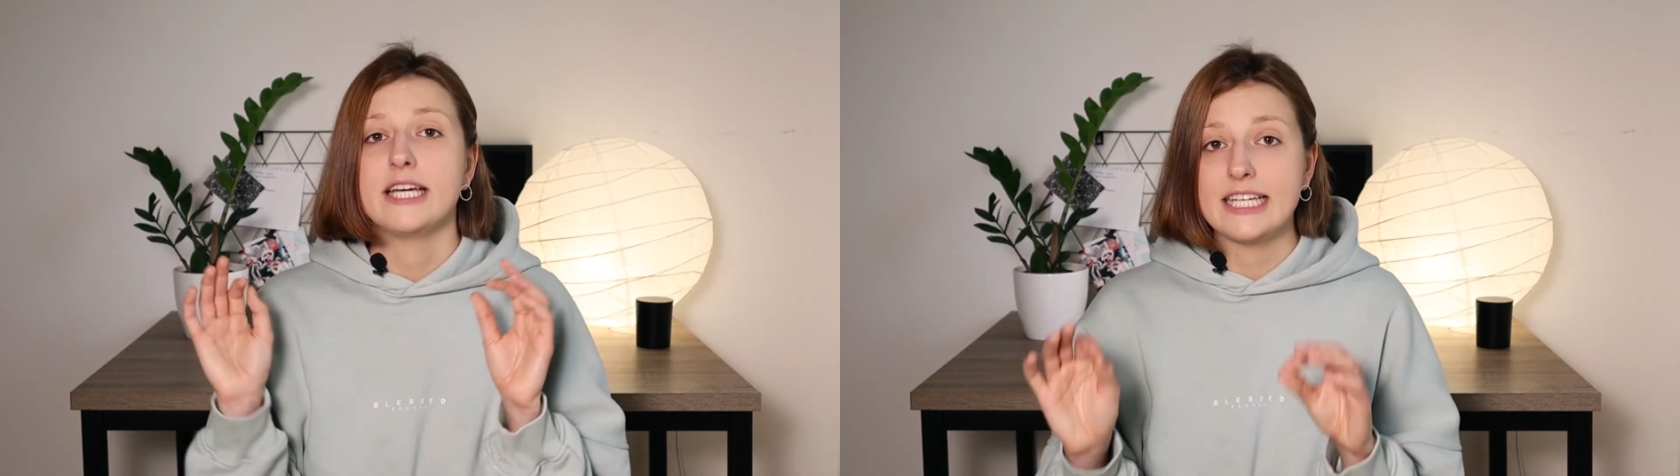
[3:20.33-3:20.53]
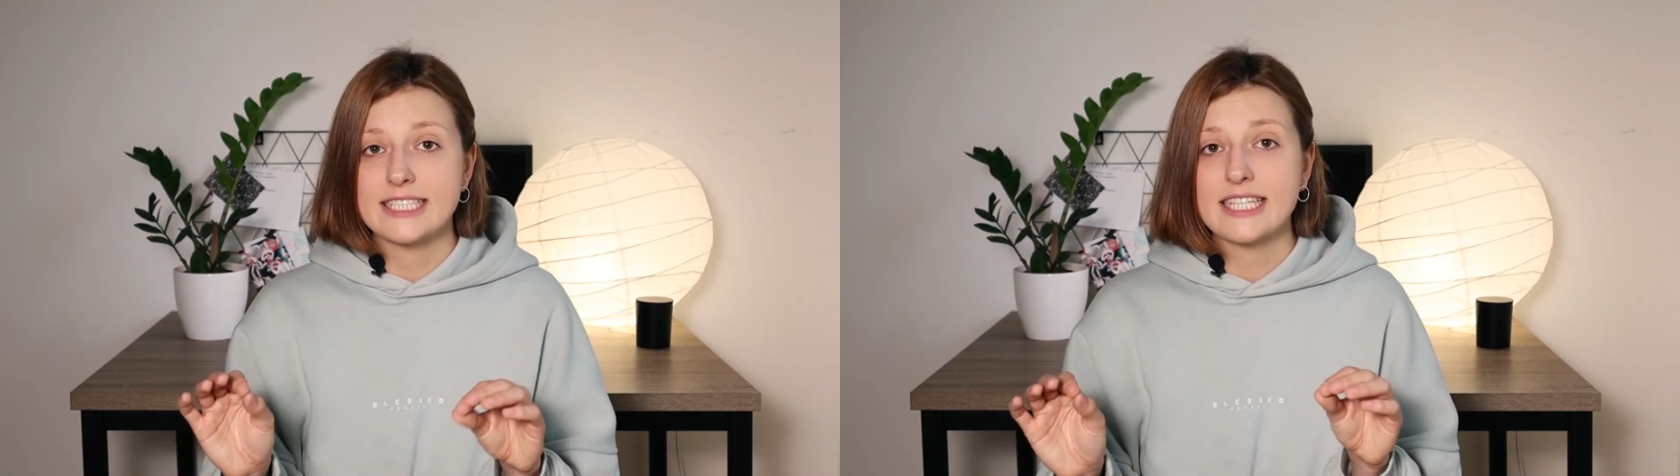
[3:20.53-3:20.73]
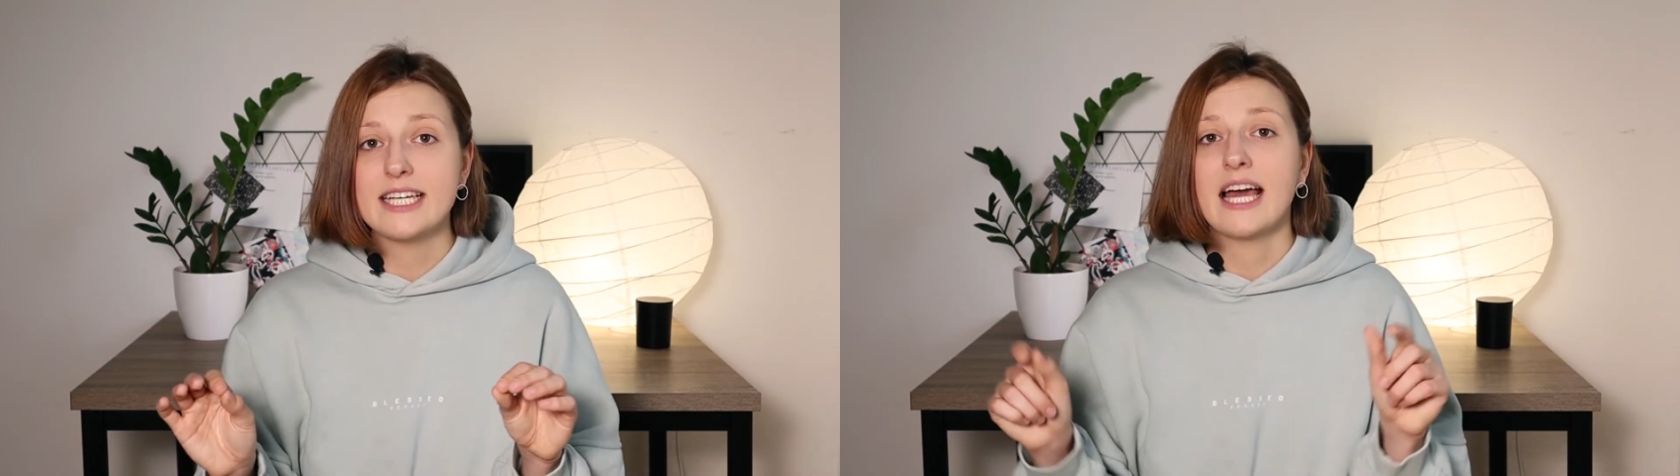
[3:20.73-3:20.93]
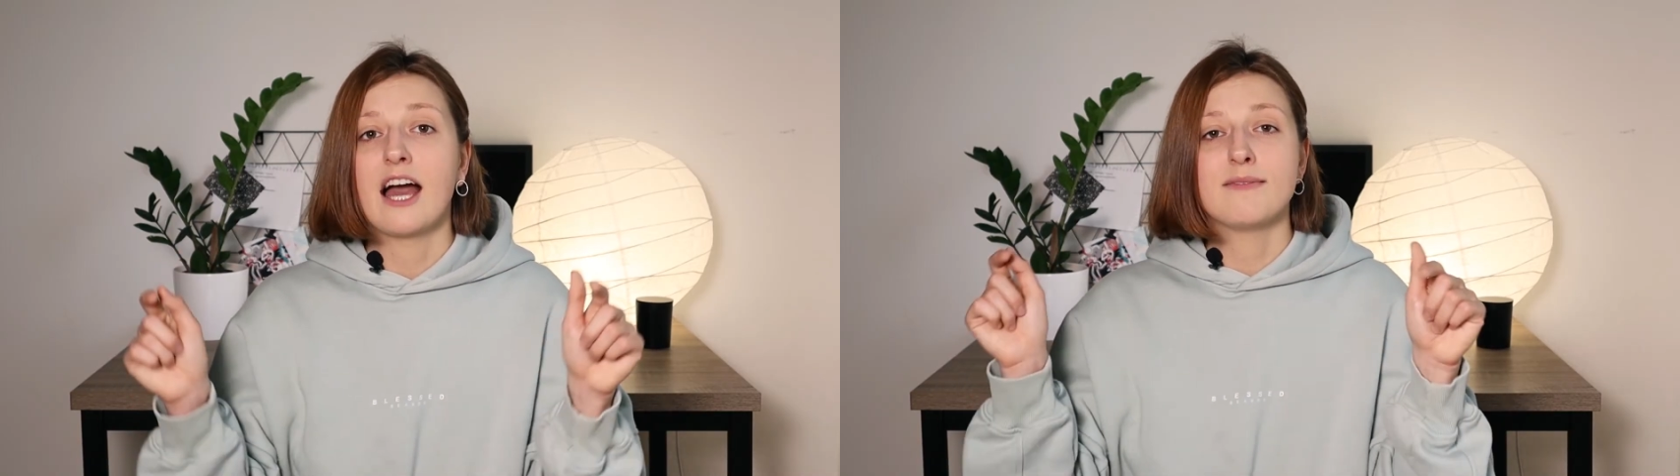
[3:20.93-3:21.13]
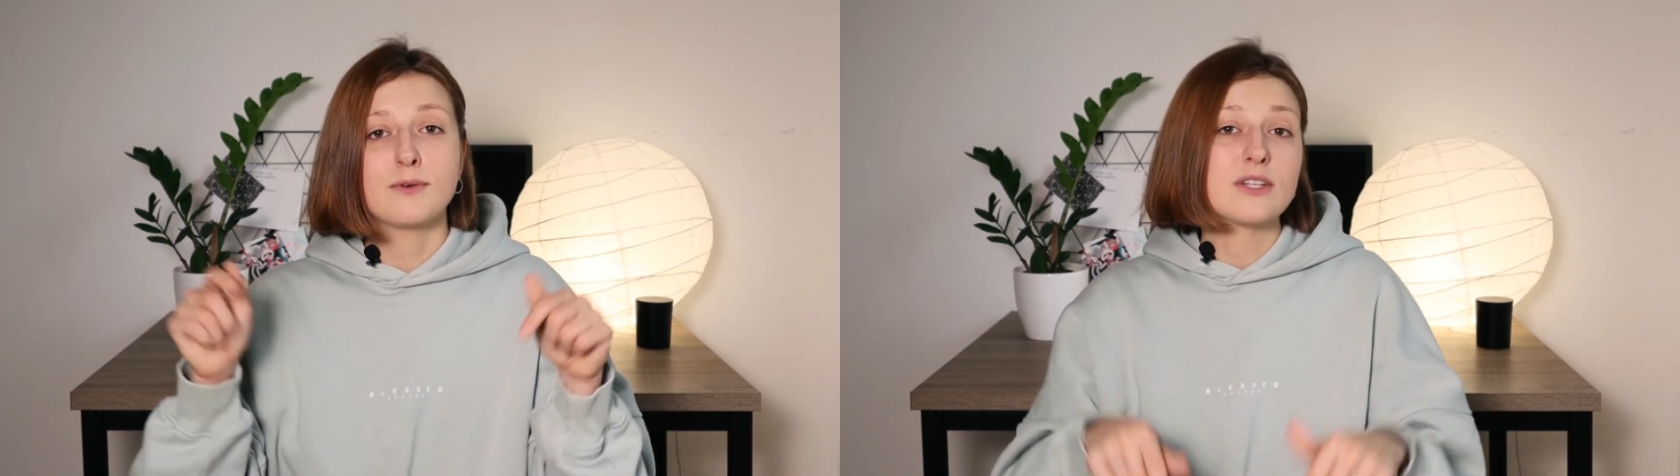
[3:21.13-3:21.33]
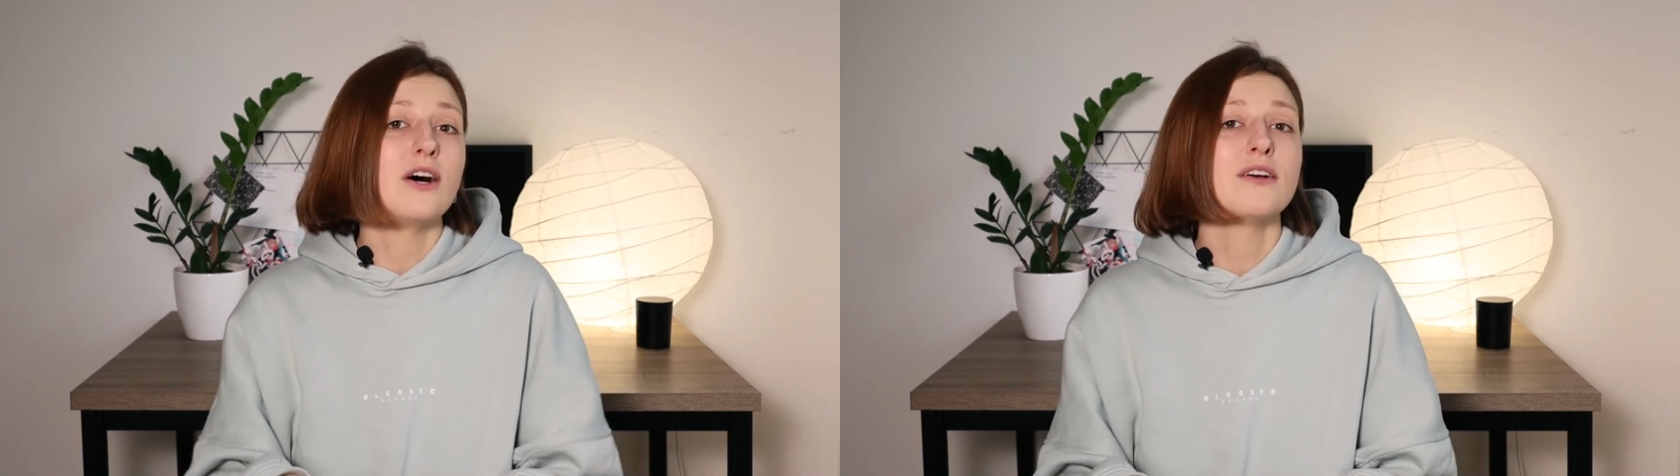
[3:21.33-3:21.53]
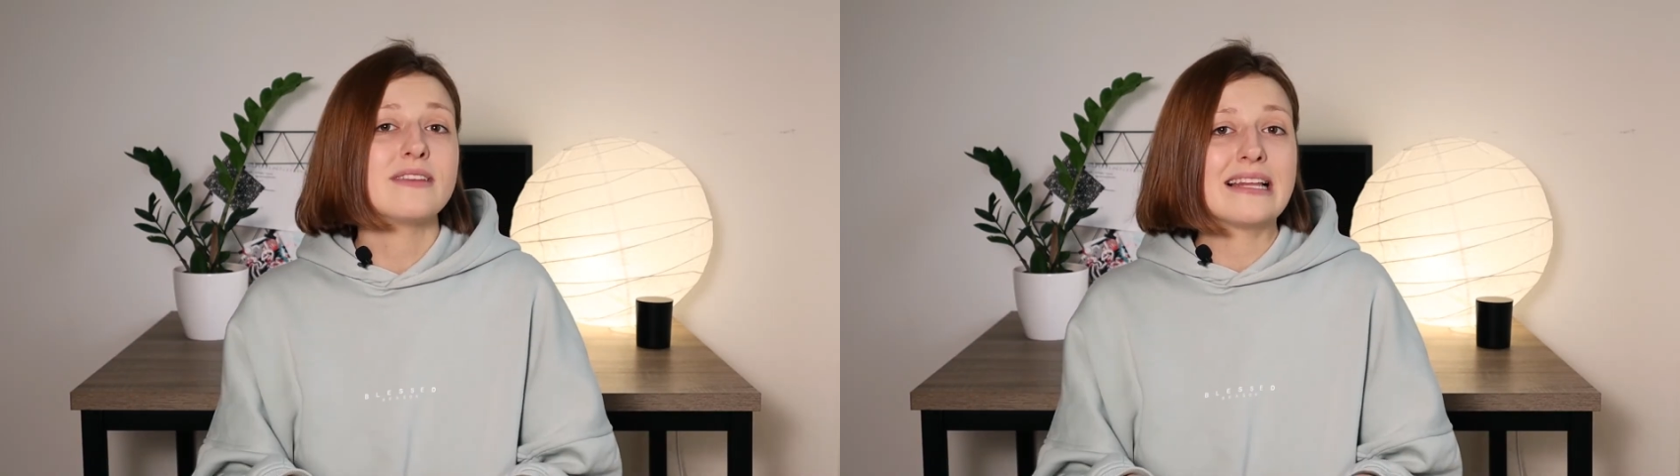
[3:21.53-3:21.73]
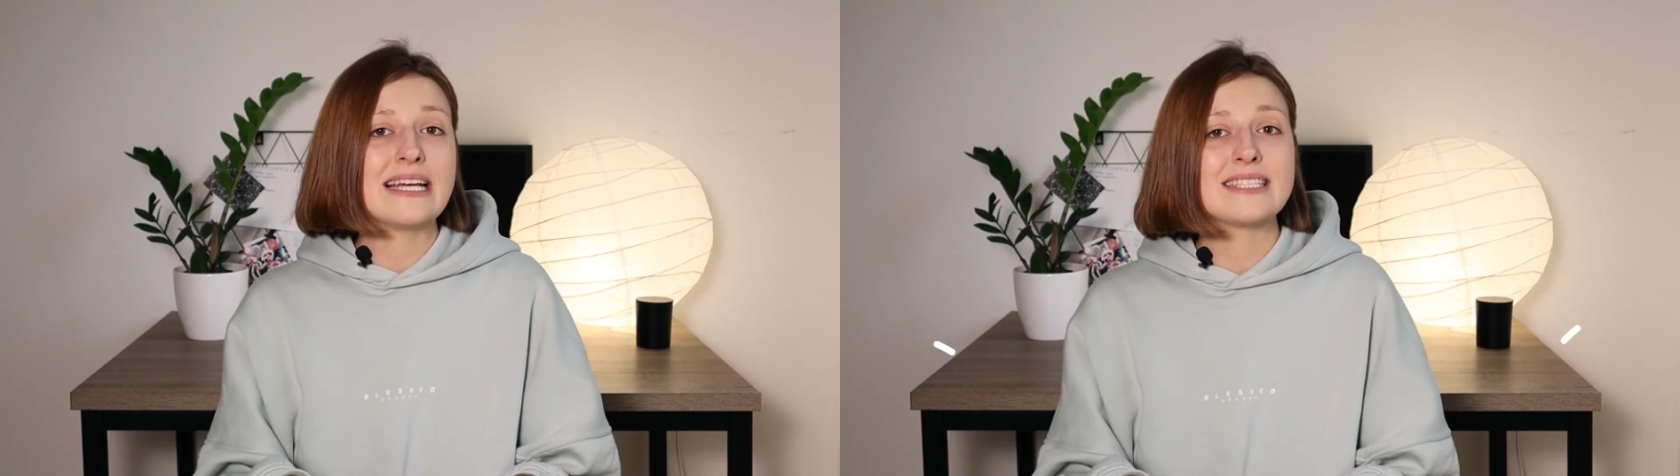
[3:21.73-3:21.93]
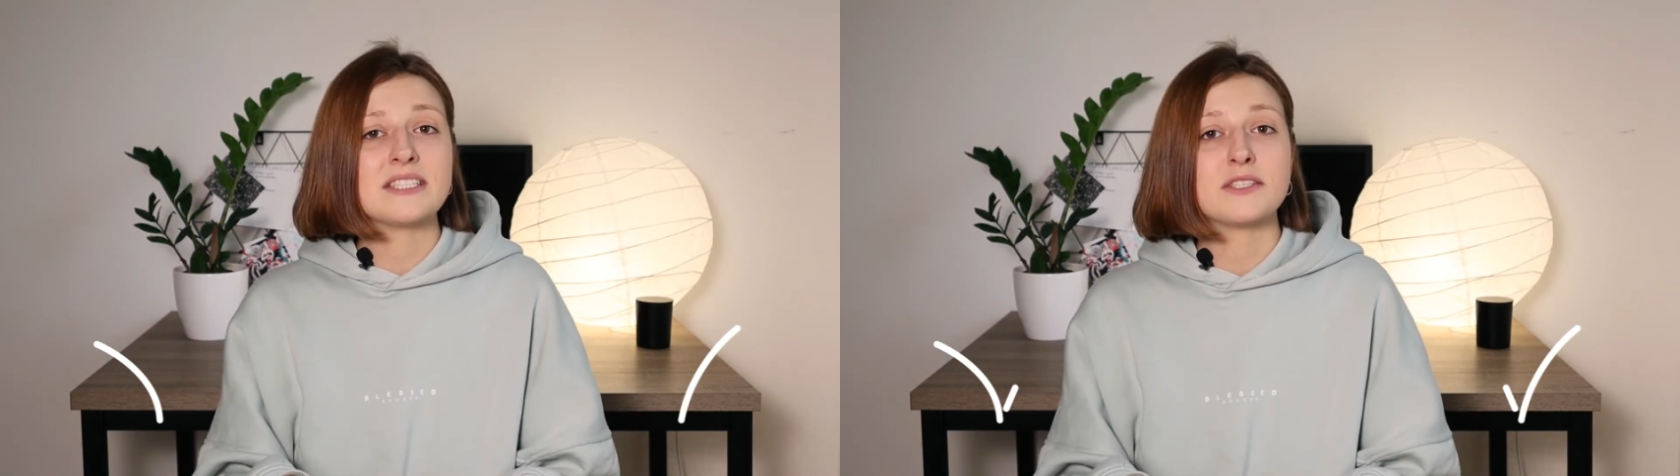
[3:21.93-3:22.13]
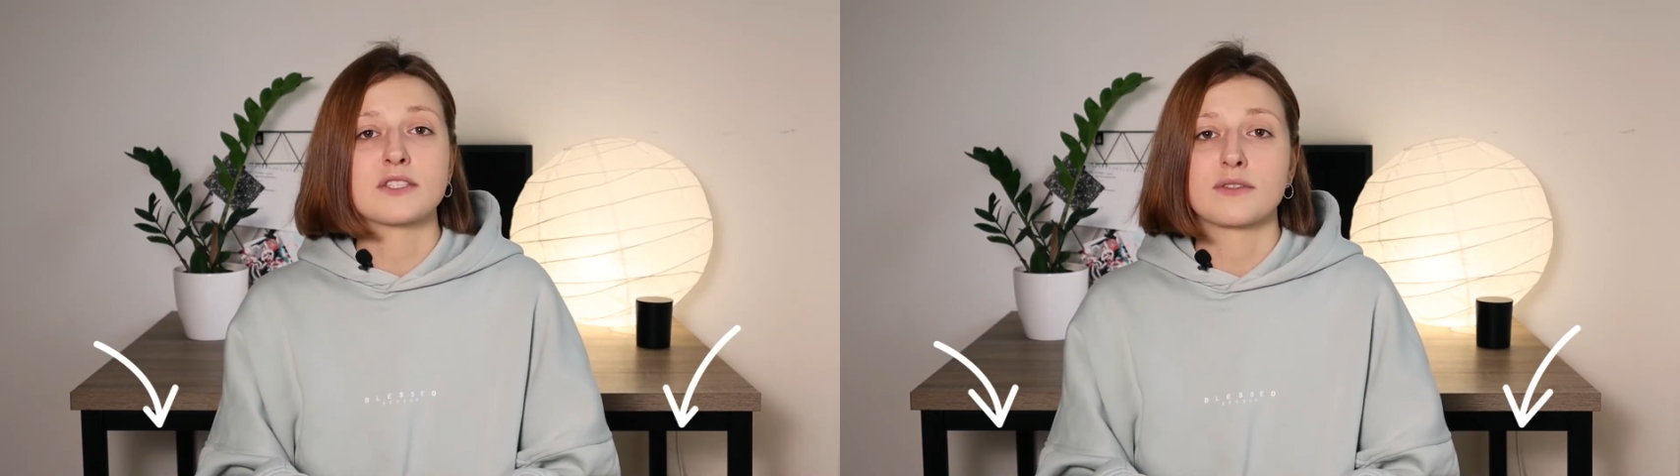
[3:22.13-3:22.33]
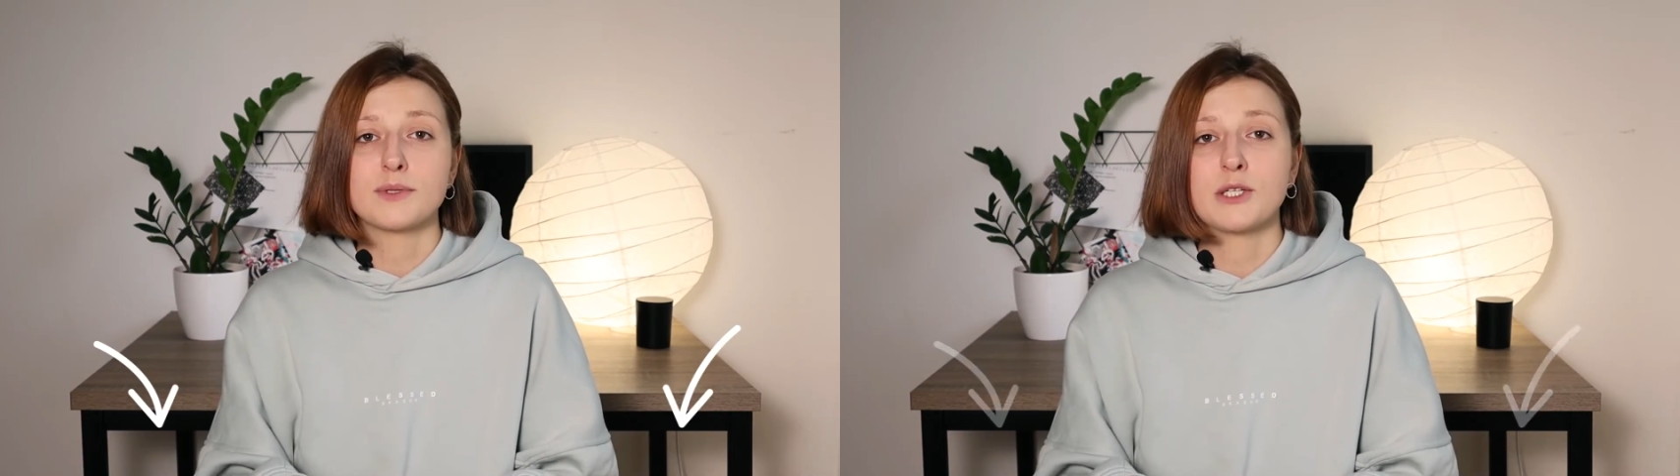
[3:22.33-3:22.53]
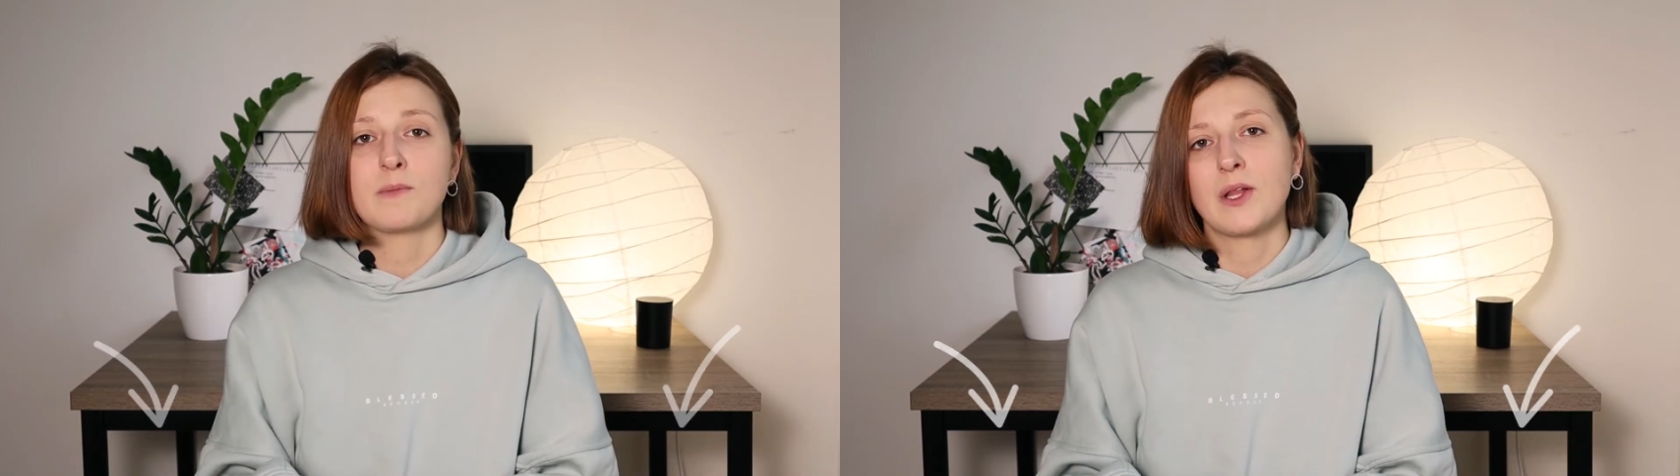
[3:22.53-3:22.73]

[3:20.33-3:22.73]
Easy, I've put all of the links in the description